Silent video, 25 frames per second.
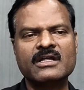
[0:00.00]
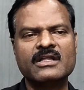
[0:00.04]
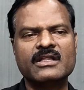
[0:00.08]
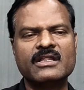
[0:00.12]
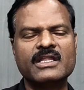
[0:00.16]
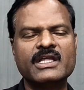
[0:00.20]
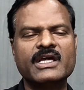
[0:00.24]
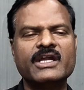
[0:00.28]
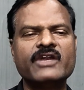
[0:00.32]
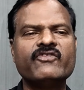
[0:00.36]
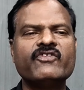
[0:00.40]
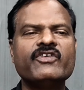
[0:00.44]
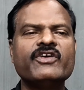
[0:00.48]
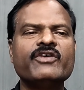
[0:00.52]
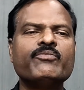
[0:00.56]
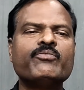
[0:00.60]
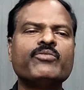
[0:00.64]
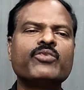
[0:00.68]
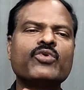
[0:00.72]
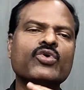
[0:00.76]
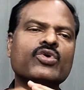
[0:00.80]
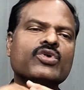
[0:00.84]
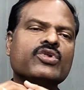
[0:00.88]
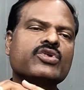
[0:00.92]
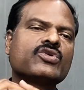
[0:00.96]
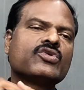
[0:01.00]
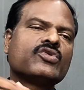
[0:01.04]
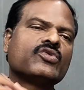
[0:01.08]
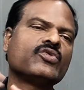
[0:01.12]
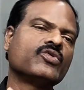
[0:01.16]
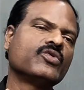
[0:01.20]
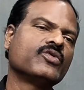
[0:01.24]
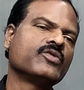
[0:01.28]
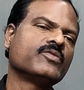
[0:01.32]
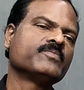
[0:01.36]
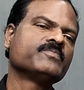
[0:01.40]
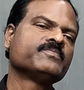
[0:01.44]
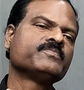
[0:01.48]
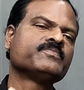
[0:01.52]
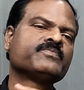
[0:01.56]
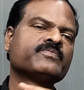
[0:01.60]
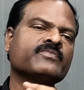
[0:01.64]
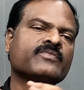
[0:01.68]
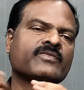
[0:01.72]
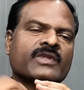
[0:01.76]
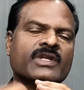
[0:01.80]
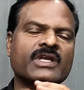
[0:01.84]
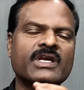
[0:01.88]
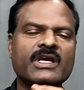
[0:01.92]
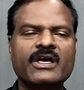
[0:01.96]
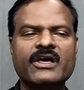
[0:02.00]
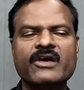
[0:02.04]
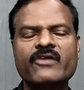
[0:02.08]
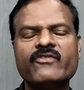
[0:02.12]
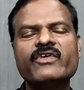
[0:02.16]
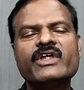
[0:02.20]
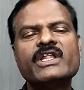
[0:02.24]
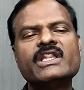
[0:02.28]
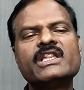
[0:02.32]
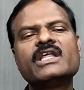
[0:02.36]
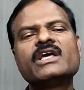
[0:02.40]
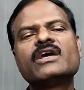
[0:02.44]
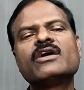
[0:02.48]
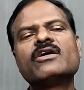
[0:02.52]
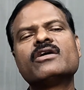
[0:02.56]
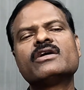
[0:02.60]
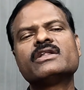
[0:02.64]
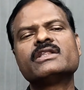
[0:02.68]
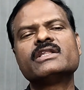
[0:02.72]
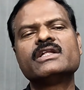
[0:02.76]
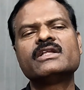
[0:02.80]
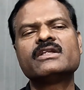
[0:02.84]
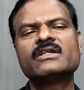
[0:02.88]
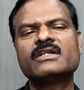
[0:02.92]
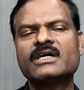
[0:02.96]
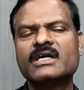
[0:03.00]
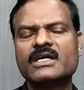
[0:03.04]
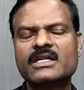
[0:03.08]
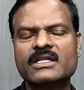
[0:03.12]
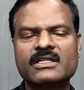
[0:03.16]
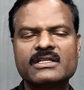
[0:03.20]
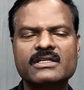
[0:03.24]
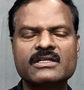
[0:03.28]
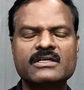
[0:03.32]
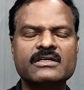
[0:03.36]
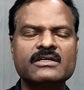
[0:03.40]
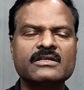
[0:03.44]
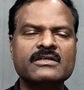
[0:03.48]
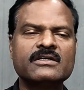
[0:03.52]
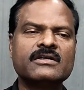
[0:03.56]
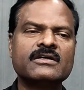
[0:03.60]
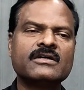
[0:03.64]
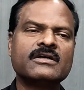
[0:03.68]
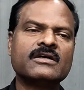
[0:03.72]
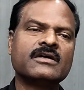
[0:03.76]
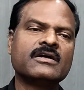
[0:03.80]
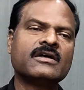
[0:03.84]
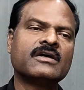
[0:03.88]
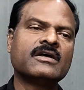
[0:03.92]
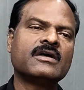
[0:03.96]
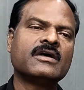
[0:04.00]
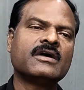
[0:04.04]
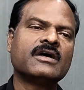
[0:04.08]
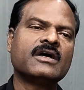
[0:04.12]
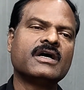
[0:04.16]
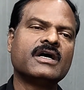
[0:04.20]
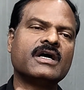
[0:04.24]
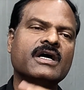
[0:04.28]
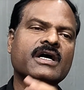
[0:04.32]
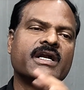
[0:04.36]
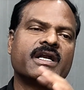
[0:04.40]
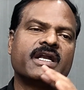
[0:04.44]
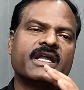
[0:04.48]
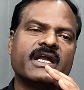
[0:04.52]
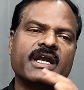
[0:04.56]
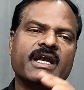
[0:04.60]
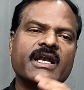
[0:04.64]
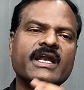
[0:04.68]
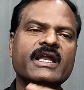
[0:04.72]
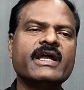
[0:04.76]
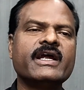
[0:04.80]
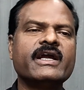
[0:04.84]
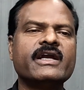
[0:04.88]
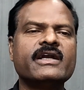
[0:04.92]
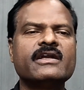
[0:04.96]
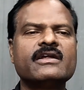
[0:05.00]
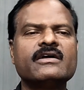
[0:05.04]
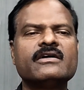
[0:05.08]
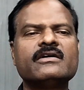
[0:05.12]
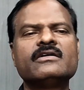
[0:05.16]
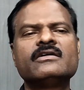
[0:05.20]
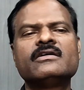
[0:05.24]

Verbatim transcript: that we pose to everything on this earth uh, till date